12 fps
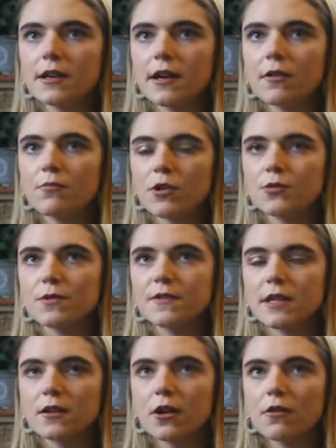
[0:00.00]
in which we've
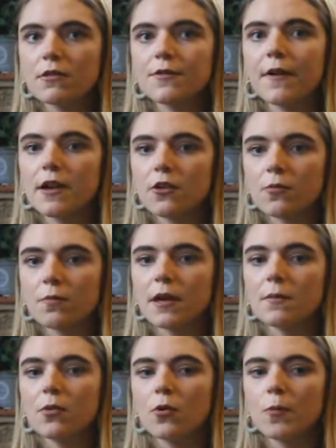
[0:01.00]
seen COVID affect young
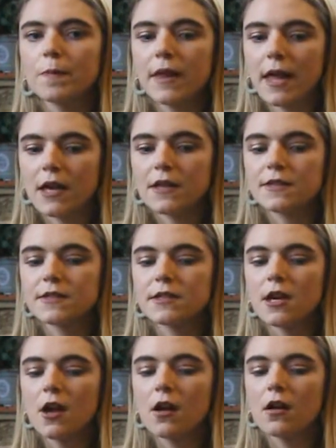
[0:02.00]
people
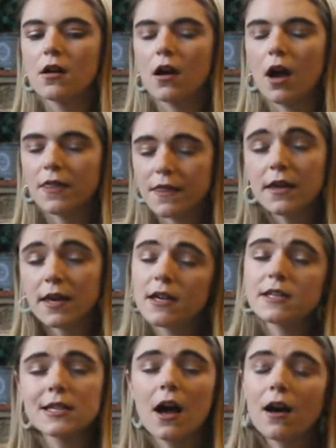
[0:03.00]
is, I think it
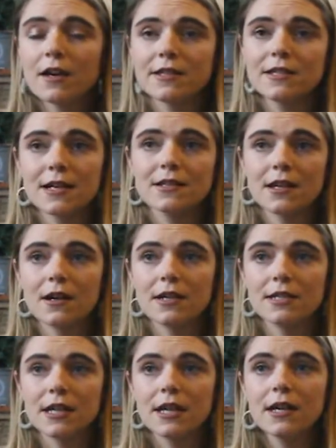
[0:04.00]
is heightened
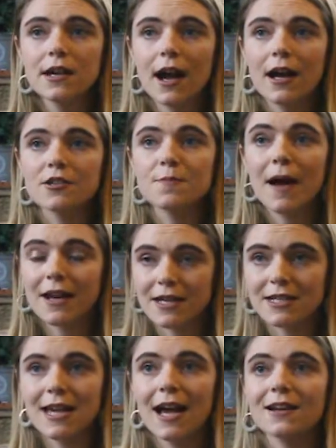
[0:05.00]
anxiety and panic
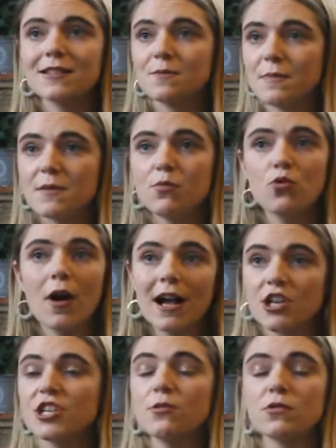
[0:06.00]
attacks and people not
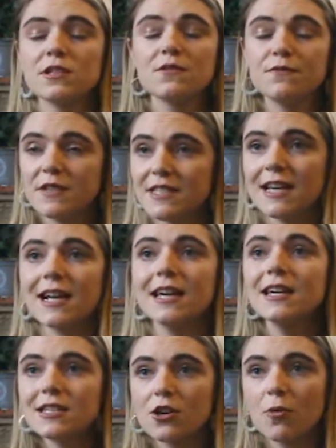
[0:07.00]
actually wanting
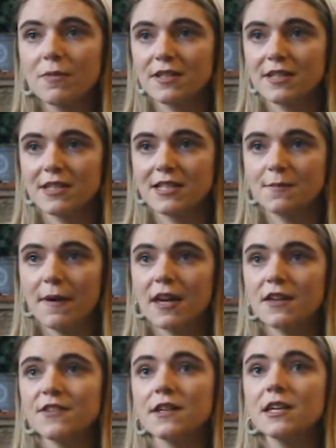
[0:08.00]
physically to come into this
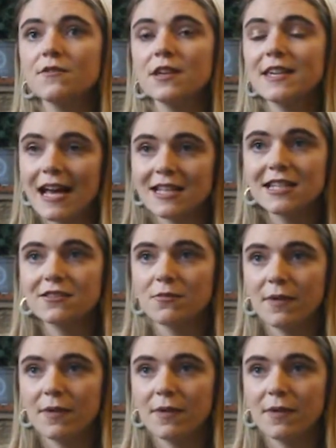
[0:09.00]
space, and even getting them